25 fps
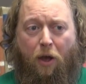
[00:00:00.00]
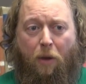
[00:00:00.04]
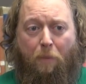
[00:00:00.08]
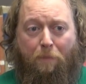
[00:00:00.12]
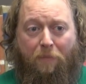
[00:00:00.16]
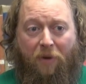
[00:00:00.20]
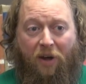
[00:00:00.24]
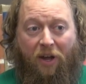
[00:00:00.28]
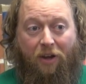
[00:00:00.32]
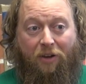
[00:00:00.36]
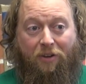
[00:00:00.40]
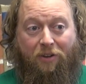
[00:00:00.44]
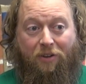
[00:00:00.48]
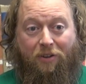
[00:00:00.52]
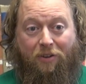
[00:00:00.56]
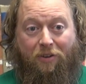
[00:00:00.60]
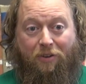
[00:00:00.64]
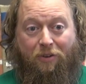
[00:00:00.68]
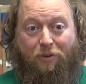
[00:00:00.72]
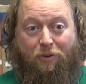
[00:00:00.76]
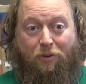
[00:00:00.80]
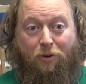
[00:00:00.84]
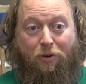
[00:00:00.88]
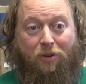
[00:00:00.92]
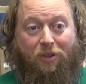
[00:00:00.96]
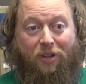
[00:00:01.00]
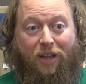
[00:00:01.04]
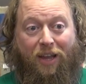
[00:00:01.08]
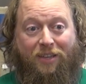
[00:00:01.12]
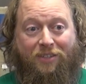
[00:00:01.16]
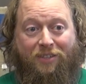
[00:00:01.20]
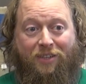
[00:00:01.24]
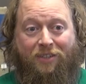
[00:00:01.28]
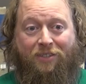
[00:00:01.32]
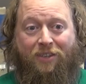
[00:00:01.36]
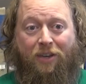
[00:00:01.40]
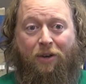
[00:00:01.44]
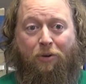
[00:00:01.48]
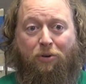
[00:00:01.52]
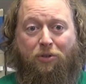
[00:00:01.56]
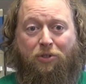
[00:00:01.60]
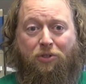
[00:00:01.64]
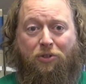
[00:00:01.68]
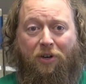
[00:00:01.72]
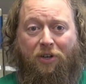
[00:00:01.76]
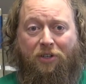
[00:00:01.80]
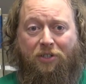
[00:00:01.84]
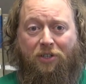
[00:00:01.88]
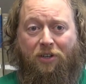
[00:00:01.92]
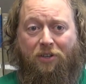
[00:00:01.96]
But Due to licensing
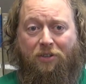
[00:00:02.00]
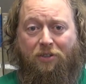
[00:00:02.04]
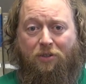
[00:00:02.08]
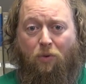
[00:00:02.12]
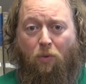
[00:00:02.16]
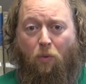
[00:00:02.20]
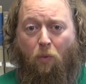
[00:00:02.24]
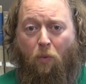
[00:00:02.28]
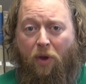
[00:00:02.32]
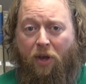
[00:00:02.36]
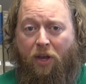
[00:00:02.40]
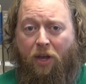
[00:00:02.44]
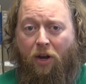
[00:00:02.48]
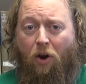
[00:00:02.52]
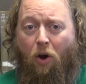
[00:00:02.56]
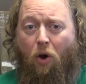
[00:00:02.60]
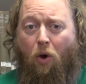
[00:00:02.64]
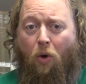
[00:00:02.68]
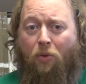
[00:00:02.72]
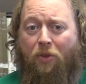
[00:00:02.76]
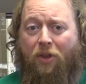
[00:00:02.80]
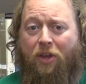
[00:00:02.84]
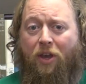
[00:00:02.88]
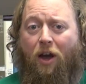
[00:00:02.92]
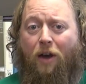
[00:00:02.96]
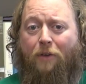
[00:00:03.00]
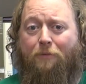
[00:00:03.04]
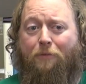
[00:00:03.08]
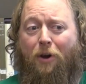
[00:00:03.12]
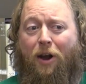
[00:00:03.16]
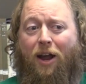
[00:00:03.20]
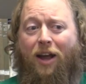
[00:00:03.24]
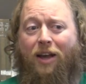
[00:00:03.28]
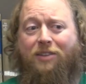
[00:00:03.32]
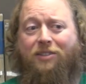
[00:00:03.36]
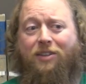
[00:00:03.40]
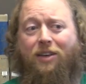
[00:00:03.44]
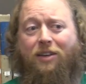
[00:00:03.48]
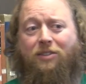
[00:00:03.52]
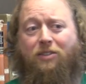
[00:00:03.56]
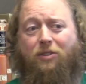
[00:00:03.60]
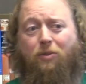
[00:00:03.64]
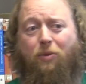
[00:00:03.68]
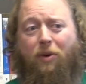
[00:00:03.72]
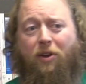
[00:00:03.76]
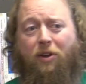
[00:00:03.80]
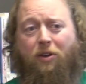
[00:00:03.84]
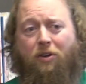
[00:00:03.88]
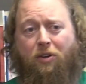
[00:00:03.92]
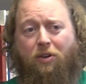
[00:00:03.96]
restrictions, we can only offer access
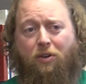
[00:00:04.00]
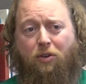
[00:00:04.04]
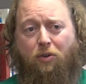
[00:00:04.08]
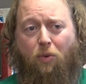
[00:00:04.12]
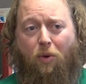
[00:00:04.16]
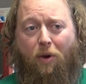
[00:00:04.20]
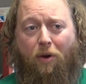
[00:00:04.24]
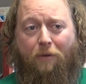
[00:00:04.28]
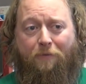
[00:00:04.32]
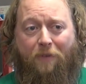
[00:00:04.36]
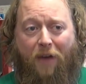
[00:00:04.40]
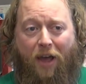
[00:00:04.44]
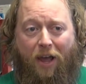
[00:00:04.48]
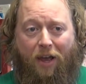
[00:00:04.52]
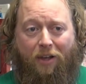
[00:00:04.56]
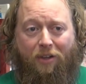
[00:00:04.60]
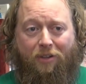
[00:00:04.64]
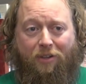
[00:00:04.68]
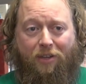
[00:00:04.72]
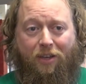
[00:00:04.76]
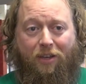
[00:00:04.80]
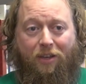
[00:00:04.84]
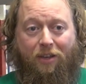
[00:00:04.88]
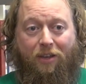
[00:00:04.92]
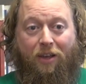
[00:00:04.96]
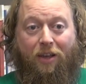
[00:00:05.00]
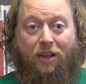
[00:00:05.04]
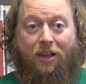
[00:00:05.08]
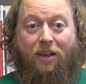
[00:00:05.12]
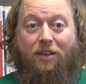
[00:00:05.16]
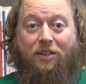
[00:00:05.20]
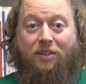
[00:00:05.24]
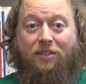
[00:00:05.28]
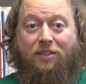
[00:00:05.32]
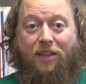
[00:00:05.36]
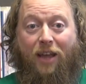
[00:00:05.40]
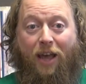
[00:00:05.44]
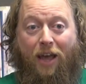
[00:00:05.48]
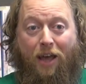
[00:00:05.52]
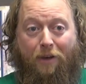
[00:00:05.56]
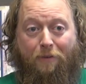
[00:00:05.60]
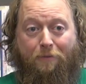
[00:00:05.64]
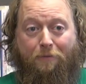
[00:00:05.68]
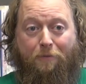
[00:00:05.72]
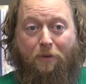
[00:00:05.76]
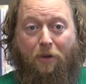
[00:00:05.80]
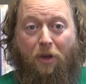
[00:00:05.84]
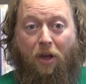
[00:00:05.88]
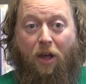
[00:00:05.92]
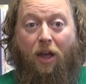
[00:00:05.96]
to it to our faculty,
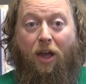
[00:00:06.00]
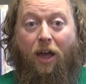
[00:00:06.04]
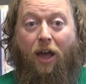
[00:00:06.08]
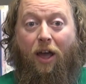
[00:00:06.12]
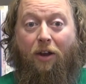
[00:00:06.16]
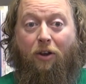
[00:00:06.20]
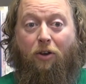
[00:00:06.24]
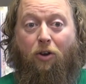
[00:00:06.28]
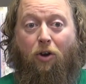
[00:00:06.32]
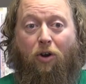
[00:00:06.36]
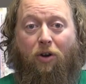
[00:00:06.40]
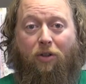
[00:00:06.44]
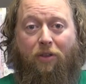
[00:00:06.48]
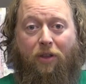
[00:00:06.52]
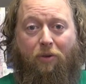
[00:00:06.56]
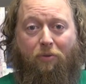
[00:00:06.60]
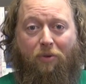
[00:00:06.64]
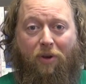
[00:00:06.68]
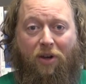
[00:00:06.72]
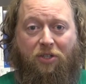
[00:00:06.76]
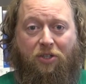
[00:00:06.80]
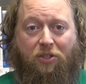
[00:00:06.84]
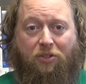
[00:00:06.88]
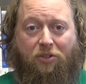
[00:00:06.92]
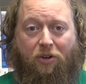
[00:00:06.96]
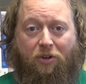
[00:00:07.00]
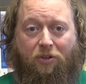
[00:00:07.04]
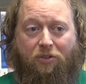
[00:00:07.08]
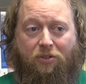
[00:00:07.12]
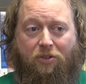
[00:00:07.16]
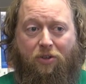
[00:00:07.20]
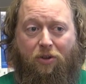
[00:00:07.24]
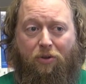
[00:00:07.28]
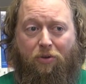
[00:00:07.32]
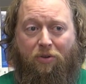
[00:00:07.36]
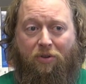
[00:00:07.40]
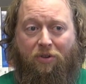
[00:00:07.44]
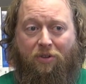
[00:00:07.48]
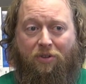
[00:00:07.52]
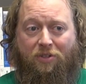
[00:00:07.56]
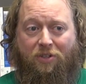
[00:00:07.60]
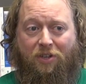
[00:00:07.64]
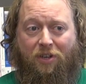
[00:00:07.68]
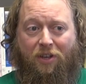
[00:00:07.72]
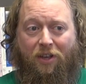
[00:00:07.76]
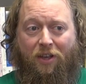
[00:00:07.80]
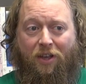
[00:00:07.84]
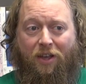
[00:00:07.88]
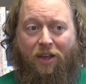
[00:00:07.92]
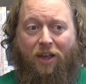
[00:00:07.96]
staff, and currently registered
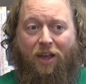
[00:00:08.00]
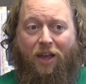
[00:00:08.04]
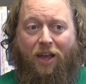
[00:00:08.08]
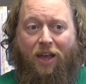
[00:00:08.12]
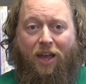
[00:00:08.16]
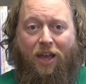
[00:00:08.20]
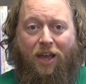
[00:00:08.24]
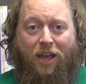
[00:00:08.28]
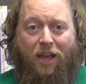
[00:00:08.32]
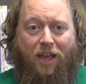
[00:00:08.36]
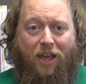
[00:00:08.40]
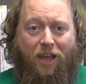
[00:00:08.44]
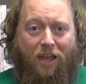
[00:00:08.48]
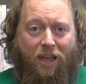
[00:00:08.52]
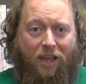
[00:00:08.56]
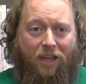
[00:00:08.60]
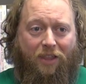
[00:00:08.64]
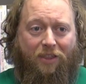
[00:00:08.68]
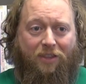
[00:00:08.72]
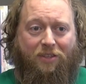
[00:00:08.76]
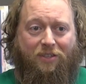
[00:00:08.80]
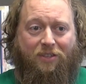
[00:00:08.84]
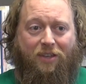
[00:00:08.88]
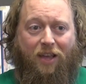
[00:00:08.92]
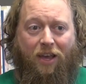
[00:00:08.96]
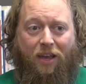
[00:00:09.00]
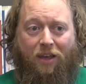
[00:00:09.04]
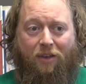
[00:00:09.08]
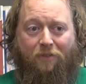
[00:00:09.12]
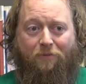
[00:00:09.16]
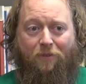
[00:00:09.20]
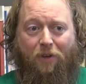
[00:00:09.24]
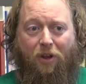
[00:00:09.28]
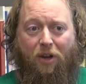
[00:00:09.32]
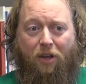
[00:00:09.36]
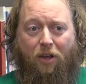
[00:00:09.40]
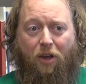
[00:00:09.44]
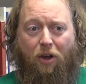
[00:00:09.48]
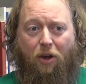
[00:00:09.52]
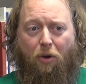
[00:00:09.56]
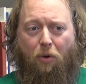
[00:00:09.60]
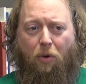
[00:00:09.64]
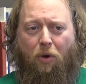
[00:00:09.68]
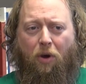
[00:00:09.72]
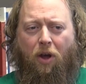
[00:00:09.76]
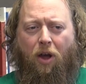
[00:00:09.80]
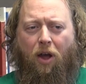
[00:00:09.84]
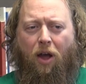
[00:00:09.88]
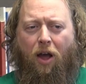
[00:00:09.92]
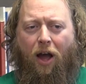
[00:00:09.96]
students. In the second video,
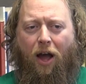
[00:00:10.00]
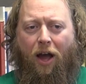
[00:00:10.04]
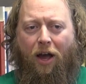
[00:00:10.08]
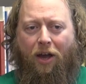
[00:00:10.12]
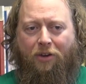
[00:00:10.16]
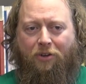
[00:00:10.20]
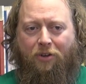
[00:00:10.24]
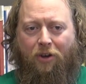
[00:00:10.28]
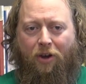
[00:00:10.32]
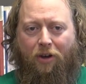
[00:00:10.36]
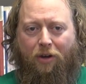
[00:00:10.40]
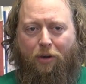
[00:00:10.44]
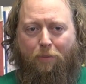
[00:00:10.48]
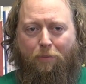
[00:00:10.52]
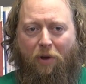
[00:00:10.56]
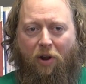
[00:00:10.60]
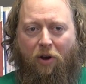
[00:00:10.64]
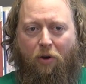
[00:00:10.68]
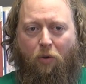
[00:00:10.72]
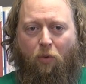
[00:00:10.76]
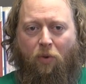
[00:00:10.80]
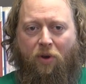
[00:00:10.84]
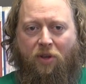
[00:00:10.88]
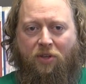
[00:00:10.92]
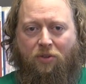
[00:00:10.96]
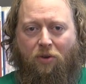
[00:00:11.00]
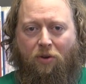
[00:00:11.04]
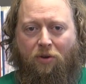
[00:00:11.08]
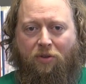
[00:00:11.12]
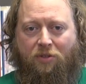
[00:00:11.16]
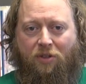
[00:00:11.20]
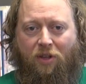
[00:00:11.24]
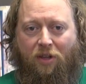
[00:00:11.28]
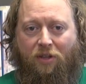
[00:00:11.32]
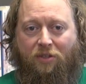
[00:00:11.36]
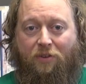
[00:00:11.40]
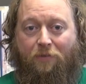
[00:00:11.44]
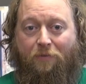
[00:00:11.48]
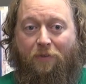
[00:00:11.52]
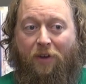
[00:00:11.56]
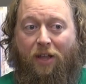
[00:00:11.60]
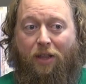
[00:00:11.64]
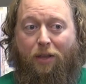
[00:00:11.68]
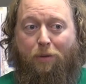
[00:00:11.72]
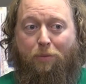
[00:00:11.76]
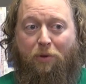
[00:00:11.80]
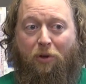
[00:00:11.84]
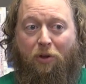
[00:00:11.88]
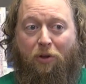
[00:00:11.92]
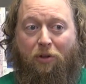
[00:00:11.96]
I talked about a resource that's
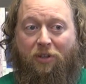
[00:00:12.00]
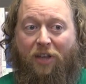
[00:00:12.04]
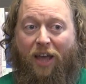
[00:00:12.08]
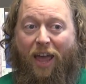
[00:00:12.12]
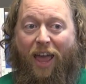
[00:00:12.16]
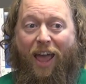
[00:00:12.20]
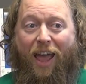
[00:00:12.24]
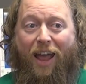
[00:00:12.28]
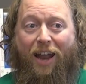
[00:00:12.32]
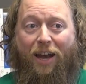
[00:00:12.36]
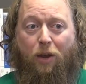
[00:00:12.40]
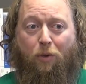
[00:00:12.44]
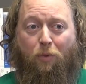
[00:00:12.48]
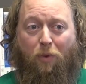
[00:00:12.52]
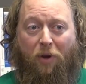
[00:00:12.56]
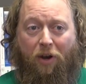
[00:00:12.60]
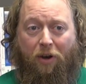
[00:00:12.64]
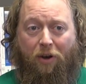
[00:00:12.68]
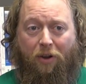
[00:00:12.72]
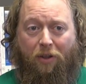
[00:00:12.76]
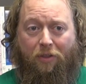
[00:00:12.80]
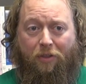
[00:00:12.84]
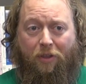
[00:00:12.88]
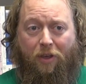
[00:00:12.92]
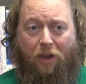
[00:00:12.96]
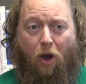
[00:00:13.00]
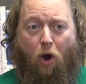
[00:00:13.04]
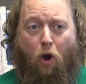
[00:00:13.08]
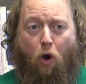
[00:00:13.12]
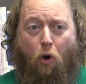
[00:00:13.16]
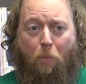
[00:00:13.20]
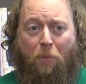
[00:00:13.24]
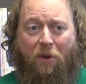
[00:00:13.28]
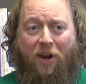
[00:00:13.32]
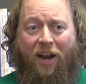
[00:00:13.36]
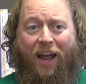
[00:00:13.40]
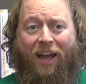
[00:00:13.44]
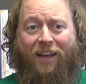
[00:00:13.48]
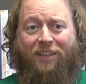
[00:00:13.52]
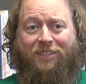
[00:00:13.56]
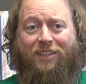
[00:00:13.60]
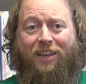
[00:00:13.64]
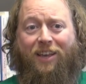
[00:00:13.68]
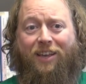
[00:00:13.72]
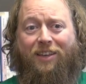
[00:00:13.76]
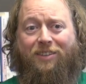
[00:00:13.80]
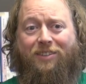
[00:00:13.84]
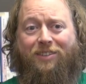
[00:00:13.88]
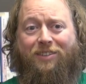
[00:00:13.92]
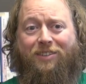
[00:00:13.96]
available to anyone, the Open
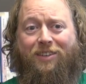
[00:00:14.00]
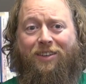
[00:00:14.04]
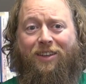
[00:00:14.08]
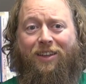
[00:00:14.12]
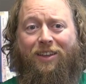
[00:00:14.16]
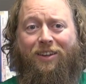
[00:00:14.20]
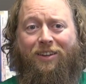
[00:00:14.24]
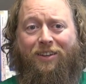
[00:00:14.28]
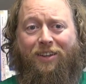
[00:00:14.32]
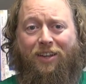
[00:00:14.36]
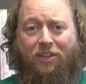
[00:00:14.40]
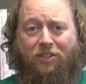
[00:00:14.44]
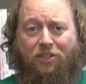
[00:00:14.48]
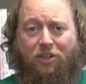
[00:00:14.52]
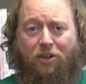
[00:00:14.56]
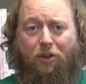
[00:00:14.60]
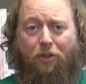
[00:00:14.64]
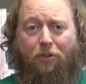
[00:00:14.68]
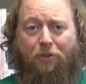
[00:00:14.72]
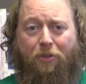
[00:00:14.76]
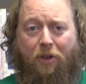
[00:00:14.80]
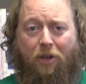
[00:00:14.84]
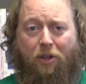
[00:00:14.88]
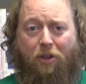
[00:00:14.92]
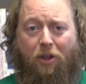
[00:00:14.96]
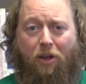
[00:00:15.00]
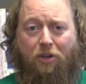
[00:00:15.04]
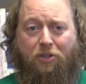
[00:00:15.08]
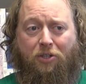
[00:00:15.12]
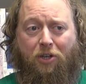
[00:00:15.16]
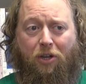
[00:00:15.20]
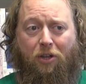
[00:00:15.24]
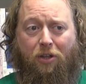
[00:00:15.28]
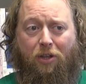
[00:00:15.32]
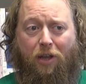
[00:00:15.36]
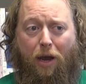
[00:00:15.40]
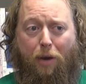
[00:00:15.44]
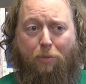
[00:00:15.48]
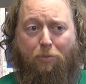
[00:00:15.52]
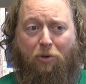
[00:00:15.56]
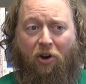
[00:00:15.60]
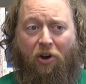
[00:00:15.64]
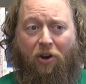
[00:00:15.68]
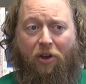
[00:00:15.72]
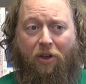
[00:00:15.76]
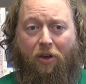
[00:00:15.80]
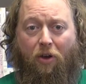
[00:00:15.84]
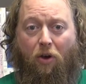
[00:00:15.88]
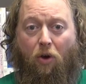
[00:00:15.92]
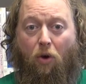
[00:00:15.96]
Access Digital Theological
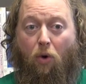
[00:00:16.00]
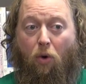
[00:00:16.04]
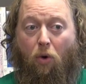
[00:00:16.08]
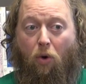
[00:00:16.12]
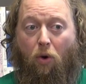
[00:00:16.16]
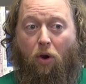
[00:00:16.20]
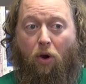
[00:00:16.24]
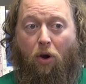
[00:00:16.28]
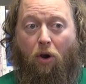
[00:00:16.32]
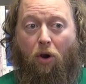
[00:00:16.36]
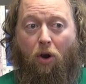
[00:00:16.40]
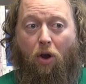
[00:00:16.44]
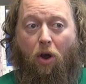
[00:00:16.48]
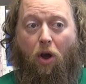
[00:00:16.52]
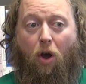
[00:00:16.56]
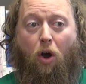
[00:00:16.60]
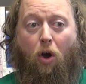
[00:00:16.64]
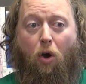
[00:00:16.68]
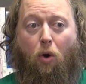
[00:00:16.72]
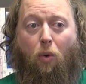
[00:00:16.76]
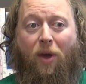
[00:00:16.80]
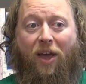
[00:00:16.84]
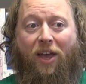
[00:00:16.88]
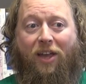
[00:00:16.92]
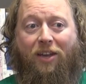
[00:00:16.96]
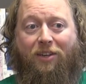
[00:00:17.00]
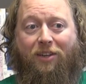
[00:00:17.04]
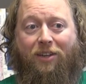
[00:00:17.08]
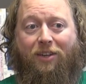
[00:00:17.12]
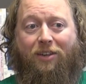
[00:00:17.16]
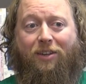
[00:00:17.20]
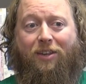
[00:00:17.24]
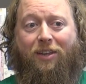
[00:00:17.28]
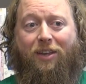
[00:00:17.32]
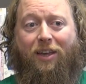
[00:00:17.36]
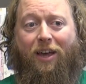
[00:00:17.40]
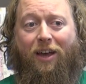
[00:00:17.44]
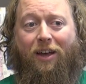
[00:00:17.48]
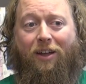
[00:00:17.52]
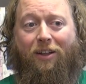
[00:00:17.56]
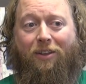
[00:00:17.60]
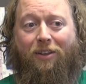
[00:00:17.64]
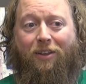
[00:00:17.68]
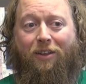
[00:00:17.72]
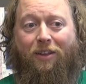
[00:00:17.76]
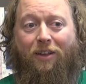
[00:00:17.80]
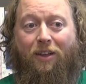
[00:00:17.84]
Library, or OADTL.